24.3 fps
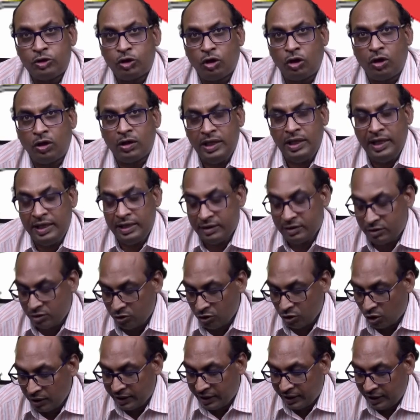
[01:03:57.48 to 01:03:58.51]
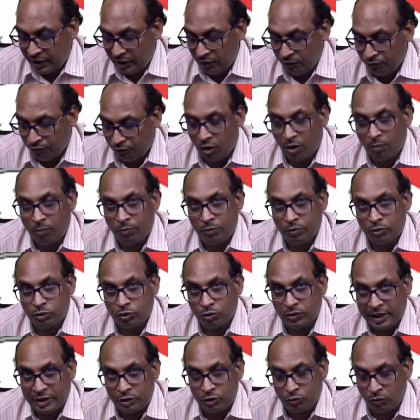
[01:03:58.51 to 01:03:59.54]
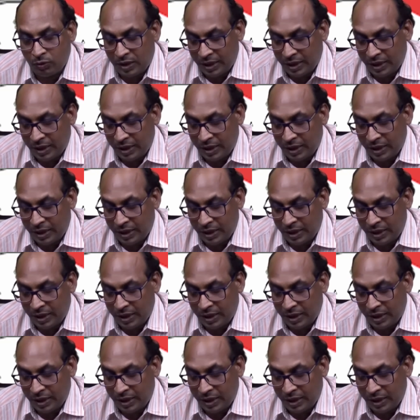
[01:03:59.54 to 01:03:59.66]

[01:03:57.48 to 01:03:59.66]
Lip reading: shock is not getting formed. So that's